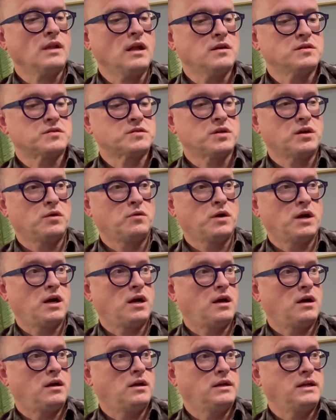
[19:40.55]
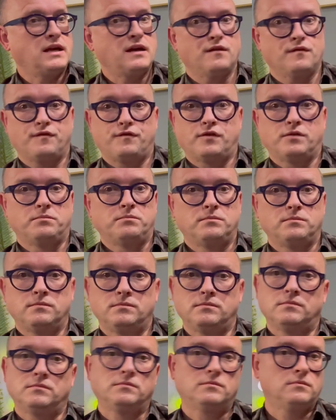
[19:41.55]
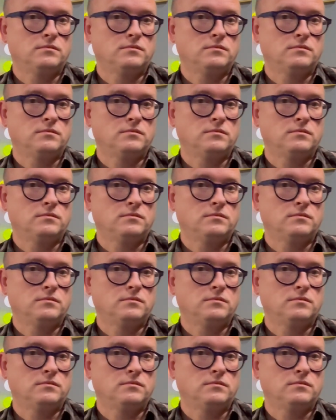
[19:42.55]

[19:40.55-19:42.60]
So yeah, from